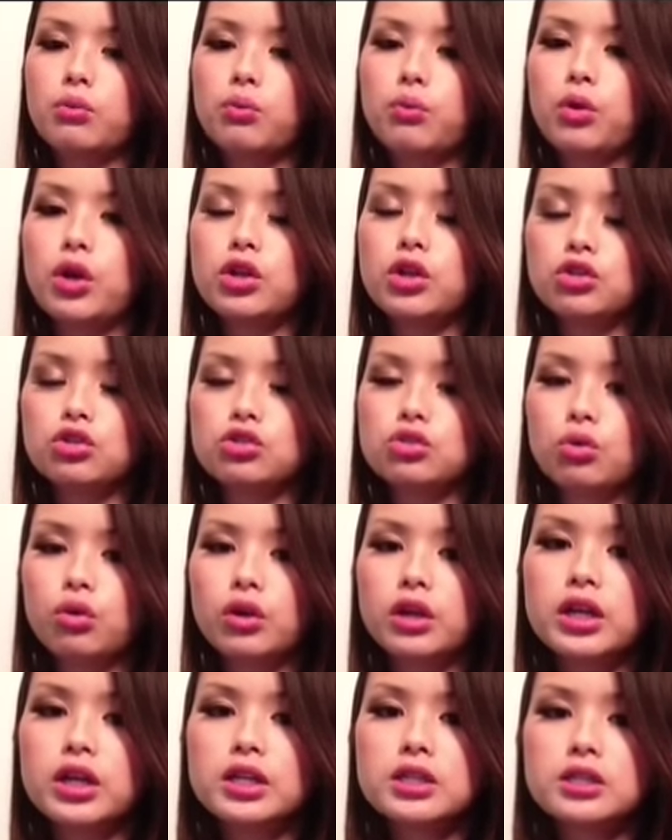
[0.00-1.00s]
what your
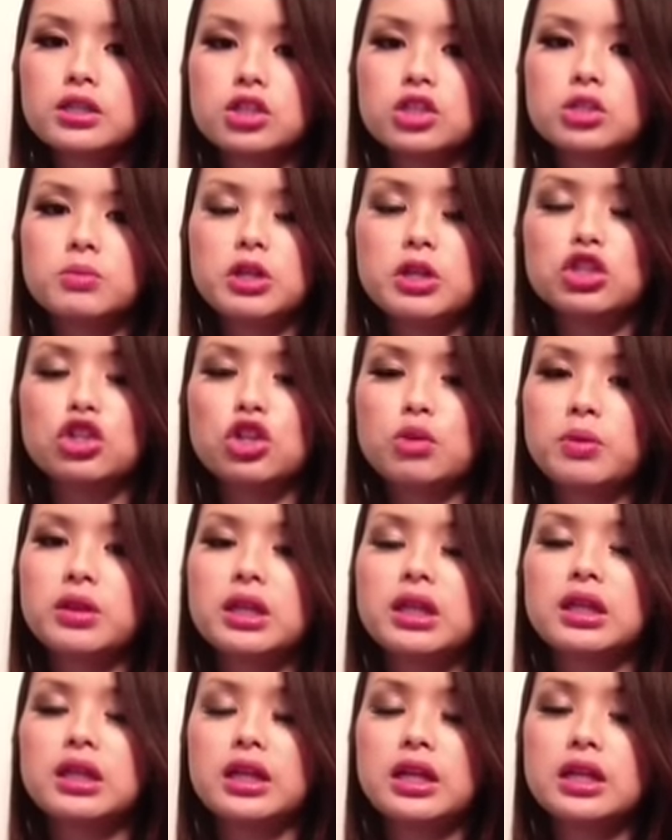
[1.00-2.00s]
store is and just make sure you put
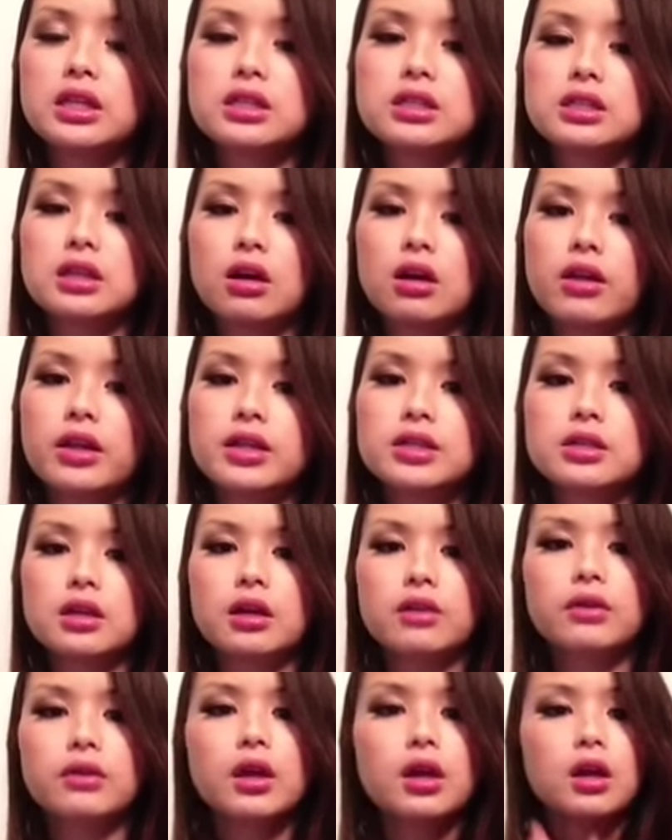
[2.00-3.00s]
the links and all that stuff